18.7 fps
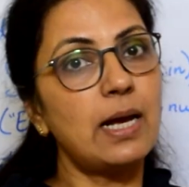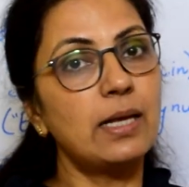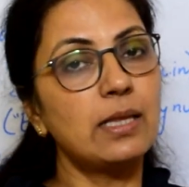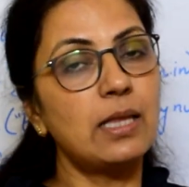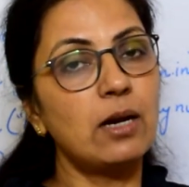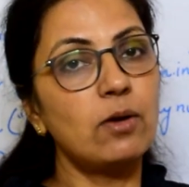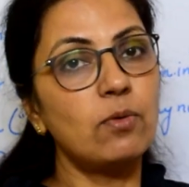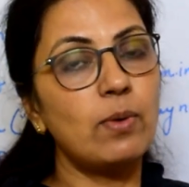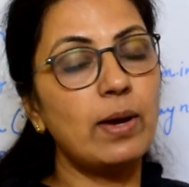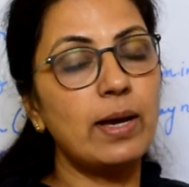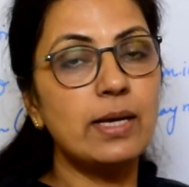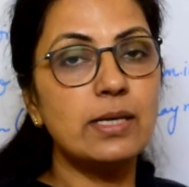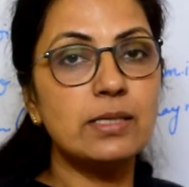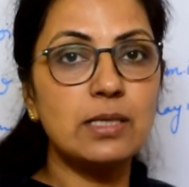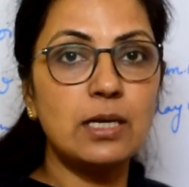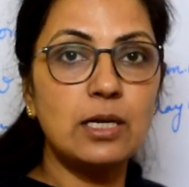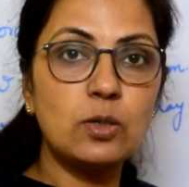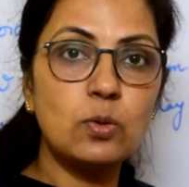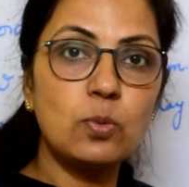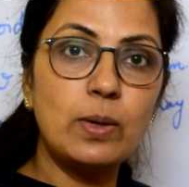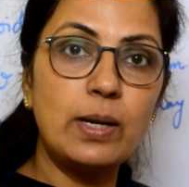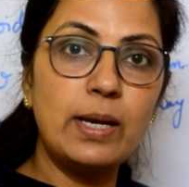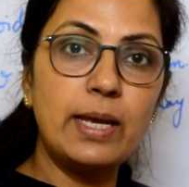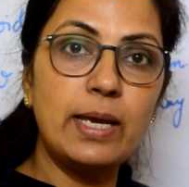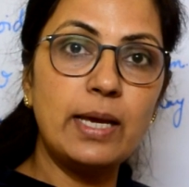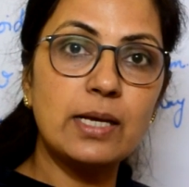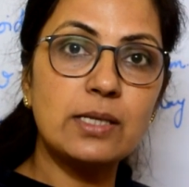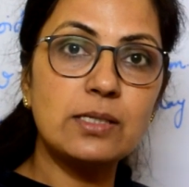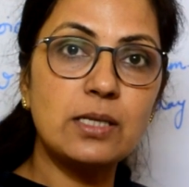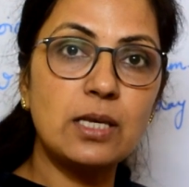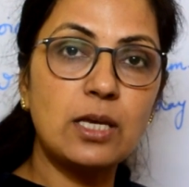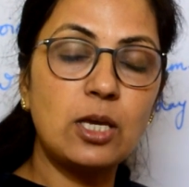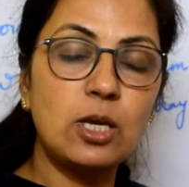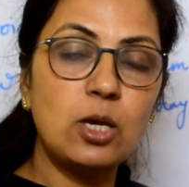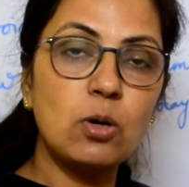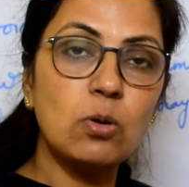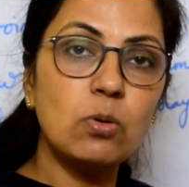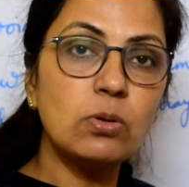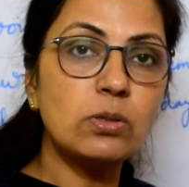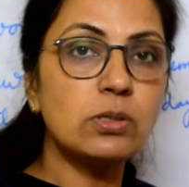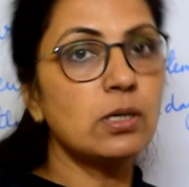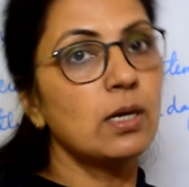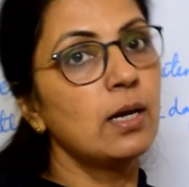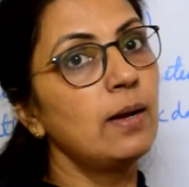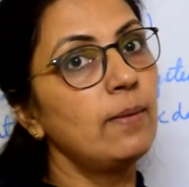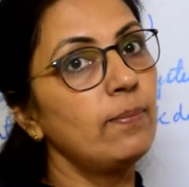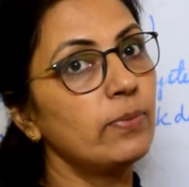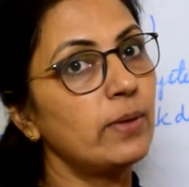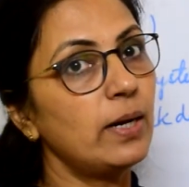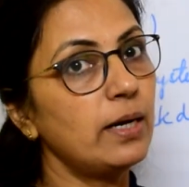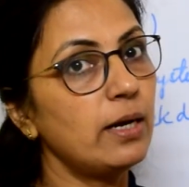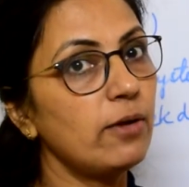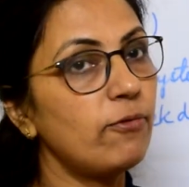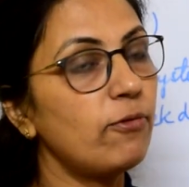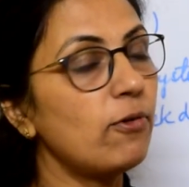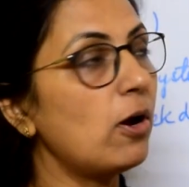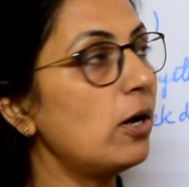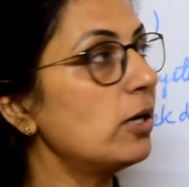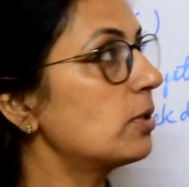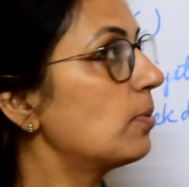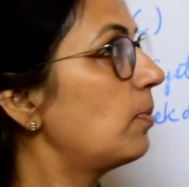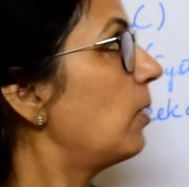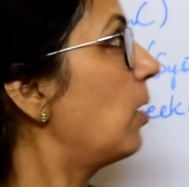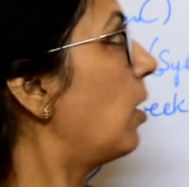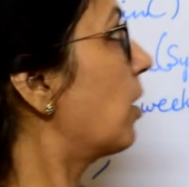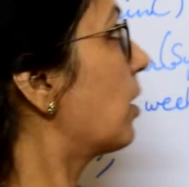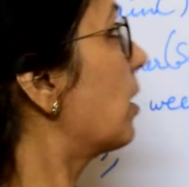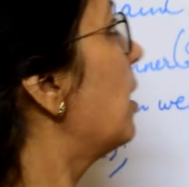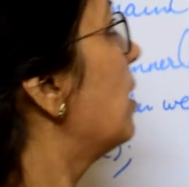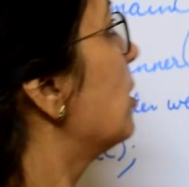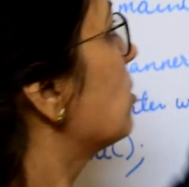Otherwise, it will execute the default block.